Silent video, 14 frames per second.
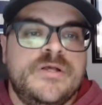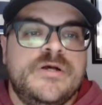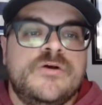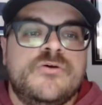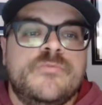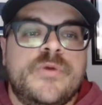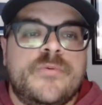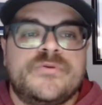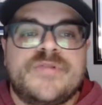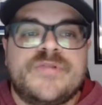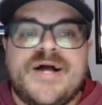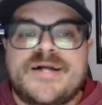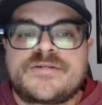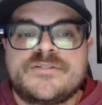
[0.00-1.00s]
Remember,
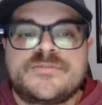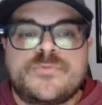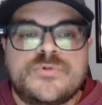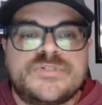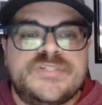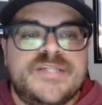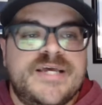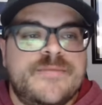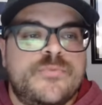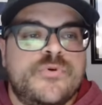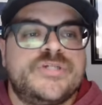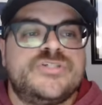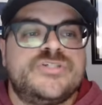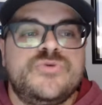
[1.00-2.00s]
Locked On Sports Today
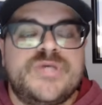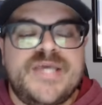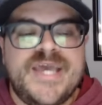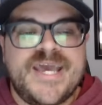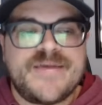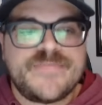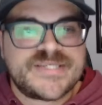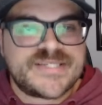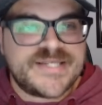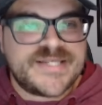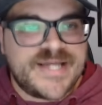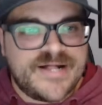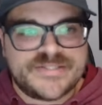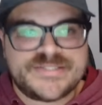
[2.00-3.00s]
brings you can't-miss
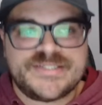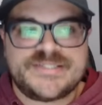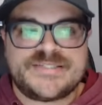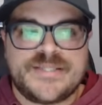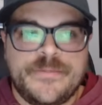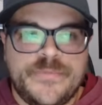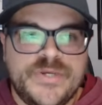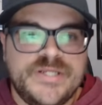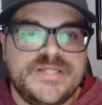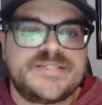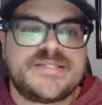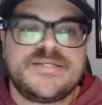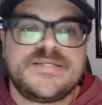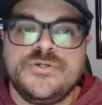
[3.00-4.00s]
analysis,
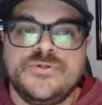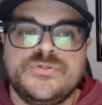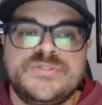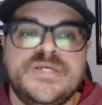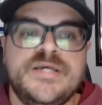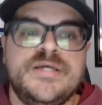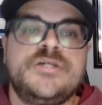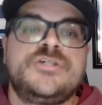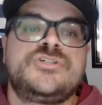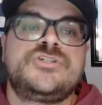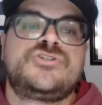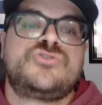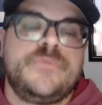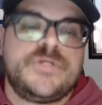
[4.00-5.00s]
opinions, and news
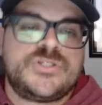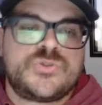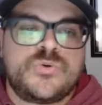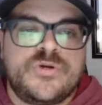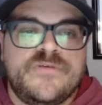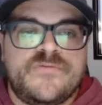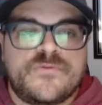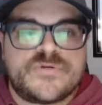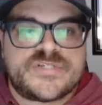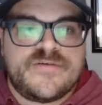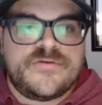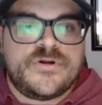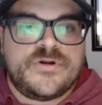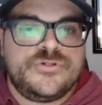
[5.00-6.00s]
streaming
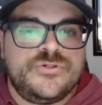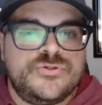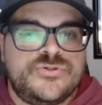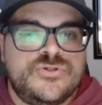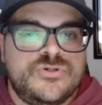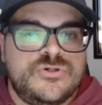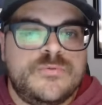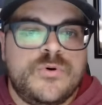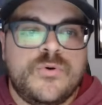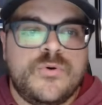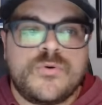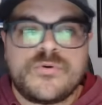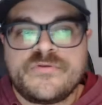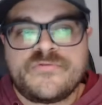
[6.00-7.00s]
24/7 on YouTube
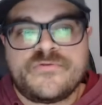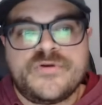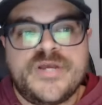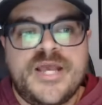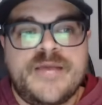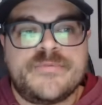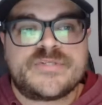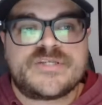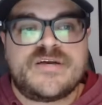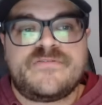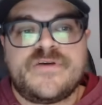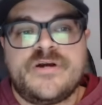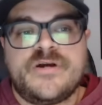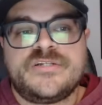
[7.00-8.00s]
or the free Amazon
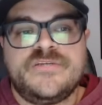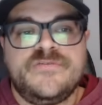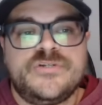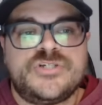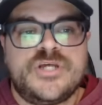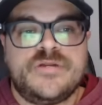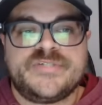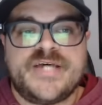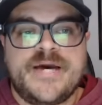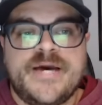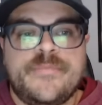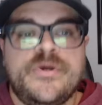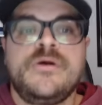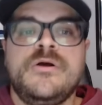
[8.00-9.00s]
Fire TV Channels
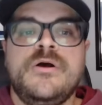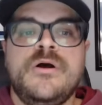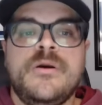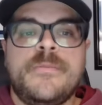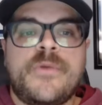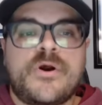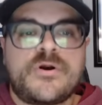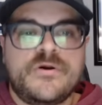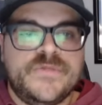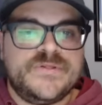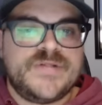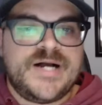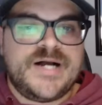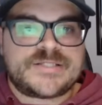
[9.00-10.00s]
app, part of the
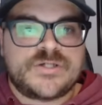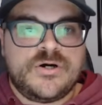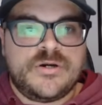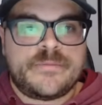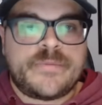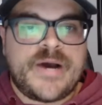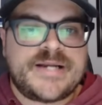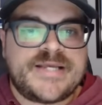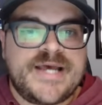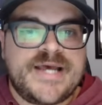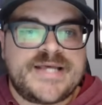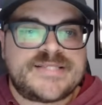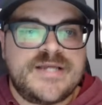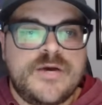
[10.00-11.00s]
Locked On
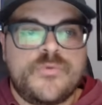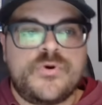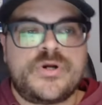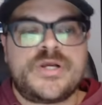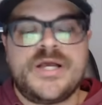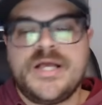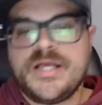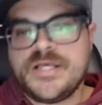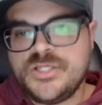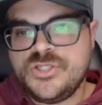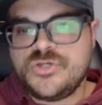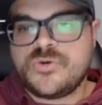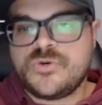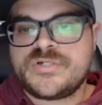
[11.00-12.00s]
Podcast Network,
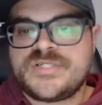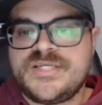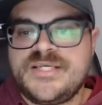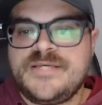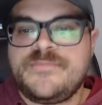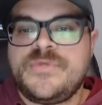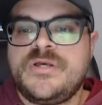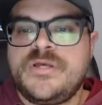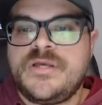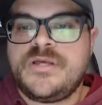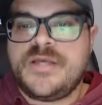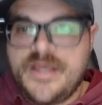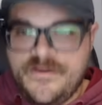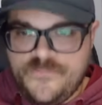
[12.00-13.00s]
your team
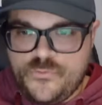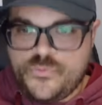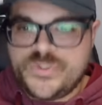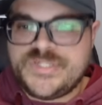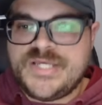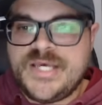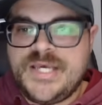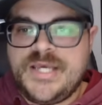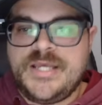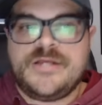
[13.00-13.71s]
every day.